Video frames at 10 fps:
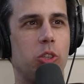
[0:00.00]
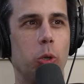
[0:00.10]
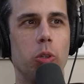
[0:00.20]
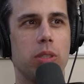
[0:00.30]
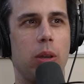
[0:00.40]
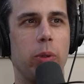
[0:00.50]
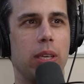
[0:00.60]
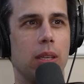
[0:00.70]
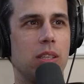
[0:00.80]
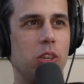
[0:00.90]
tools that we
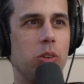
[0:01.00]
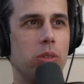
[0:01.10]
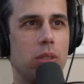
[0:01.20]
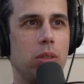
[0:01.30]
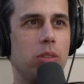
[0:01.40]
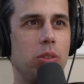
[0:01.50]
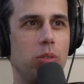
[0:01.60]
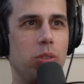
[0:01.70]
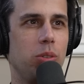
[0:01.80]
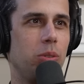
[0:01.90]
can use to
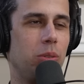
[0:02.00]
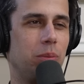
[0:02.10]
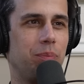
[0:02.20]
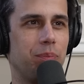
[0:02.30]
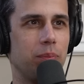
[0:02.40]
to to